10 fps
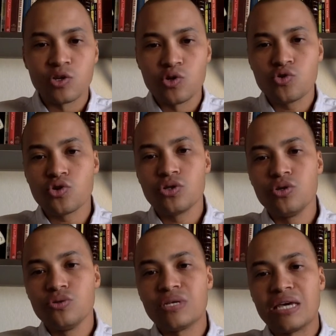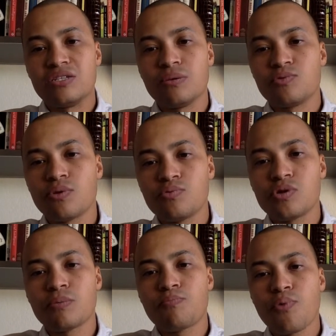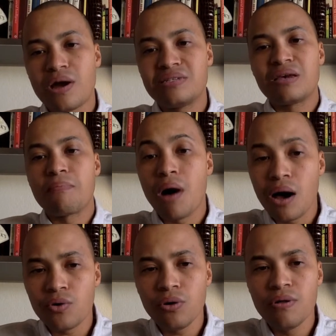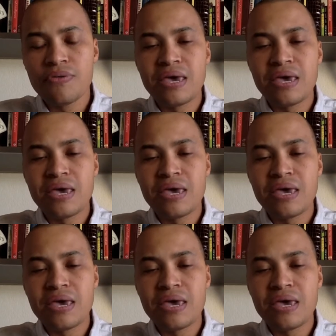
you should use a subscription pricing model